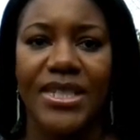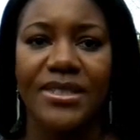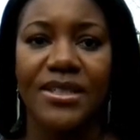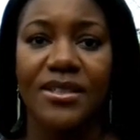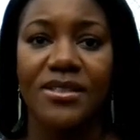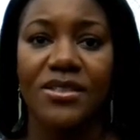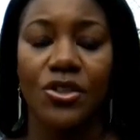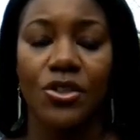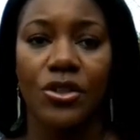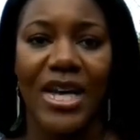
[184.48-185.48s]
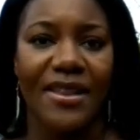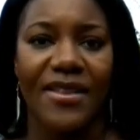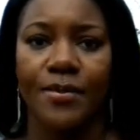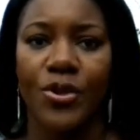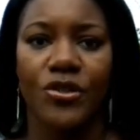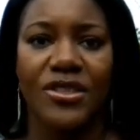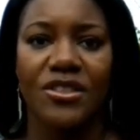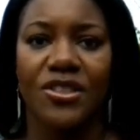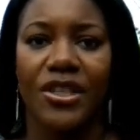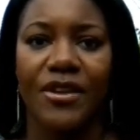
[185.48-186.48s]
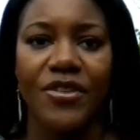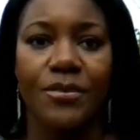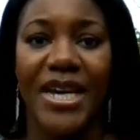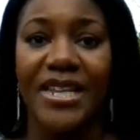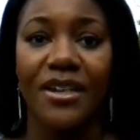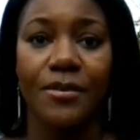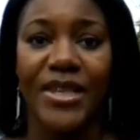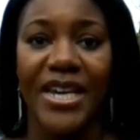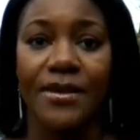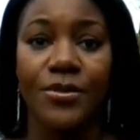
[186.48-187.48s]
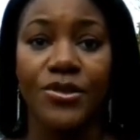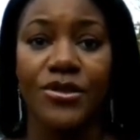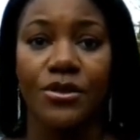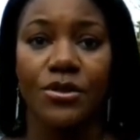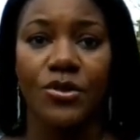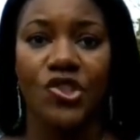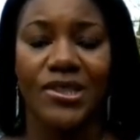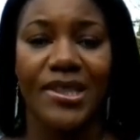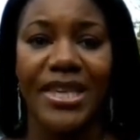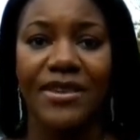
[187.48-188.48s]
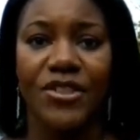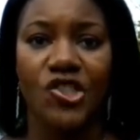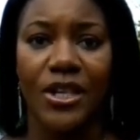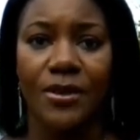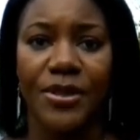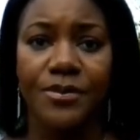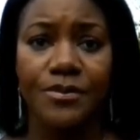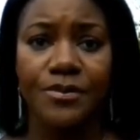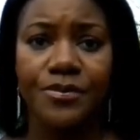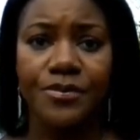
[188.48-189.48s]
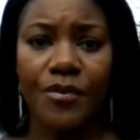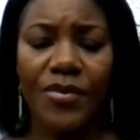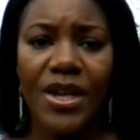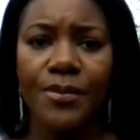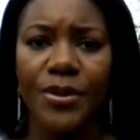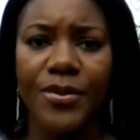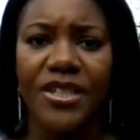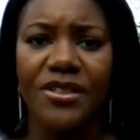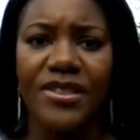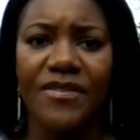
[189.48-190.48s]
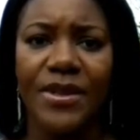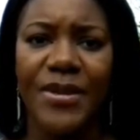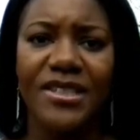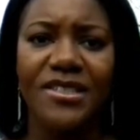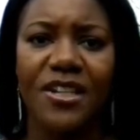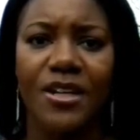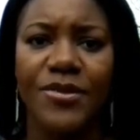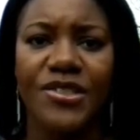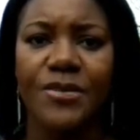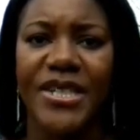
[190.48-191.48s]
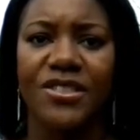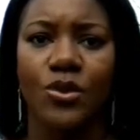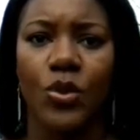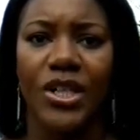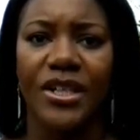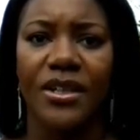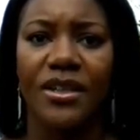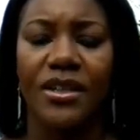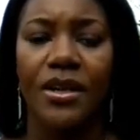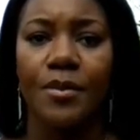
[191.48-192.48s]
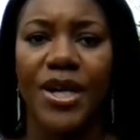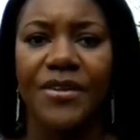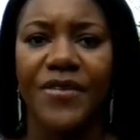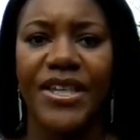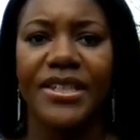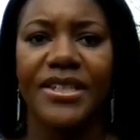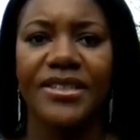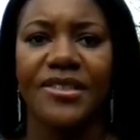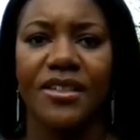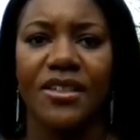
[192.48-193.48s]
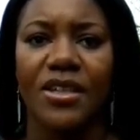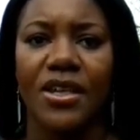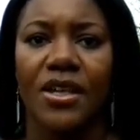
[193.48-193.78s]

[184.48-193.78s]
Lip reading: reasons or at that point in your life, you may not be able to just leave a job. But because of the amount of time you spend at work, my feeling is that